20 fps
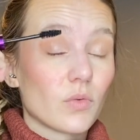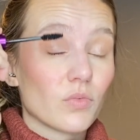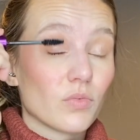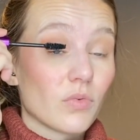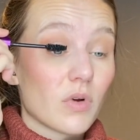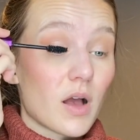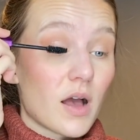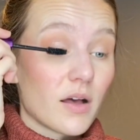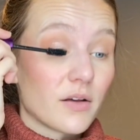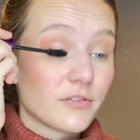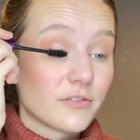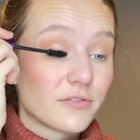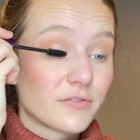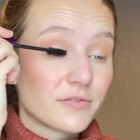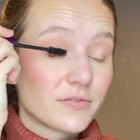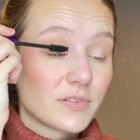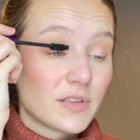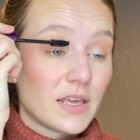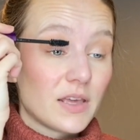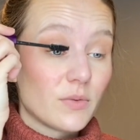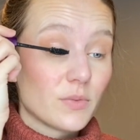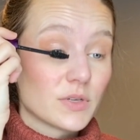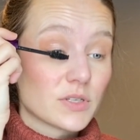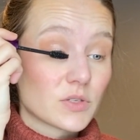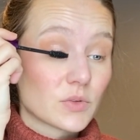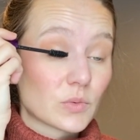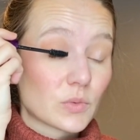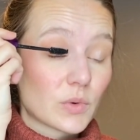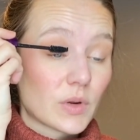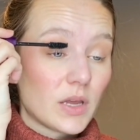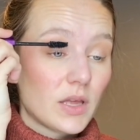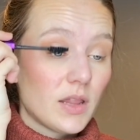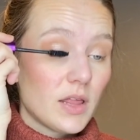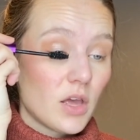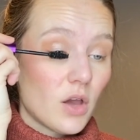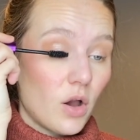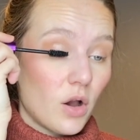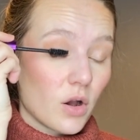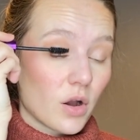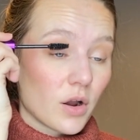rough. It was really
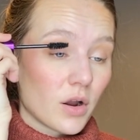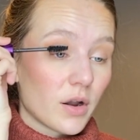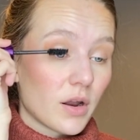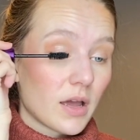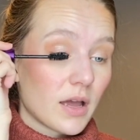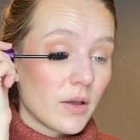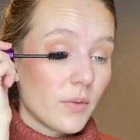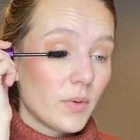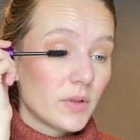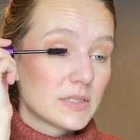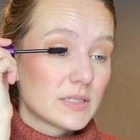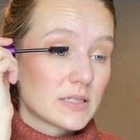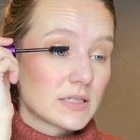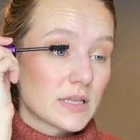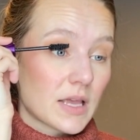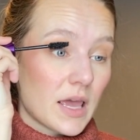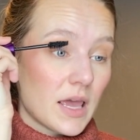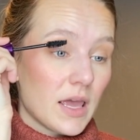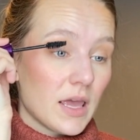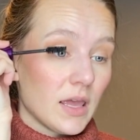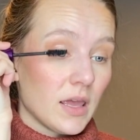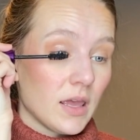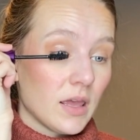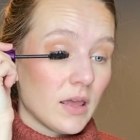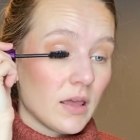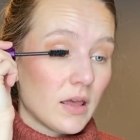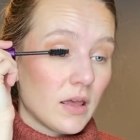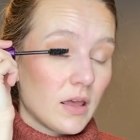hard. I would say,